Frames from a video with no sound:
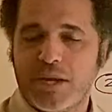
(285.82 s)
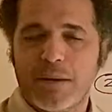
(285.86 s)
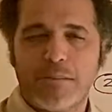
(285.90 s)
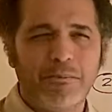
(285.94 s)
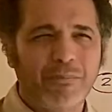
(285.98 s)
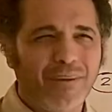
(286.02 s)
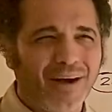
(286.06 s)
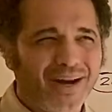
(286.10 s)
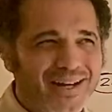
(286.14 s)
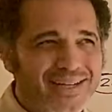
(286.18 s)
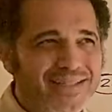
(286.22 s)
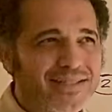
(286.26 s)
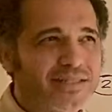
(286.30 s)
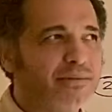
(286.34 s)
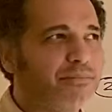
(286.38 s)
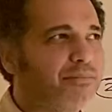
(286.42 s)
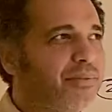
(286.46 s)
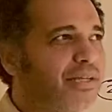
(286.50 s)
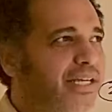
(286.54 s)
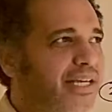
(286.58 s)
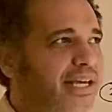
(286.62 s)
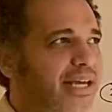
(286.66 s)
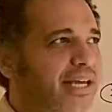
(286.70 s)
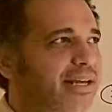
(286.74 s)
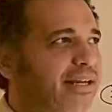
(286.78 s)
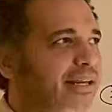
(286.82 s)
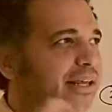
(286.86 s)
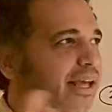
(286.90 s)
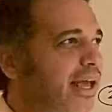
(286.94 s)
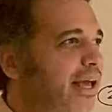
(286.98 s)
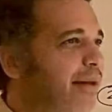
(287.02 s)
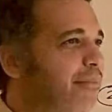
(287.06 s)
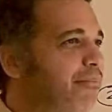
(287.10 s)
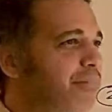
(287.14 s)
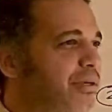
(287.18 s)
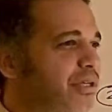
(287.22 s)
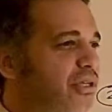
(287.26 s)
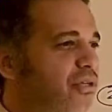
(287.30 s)
Possibly it
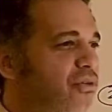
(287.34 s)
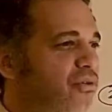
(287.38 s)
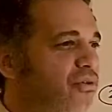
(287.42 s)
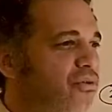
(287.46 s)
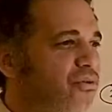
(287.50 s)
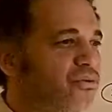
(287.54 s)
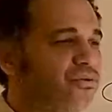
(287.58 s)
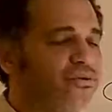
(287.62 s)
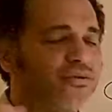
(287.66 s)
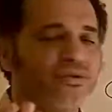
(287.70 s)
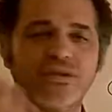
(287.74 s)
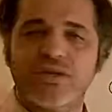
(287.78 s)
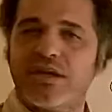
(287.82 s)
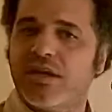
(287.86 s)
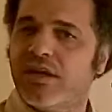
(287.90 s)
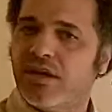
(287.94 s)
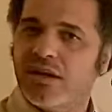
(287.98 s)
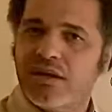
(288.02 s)
can be used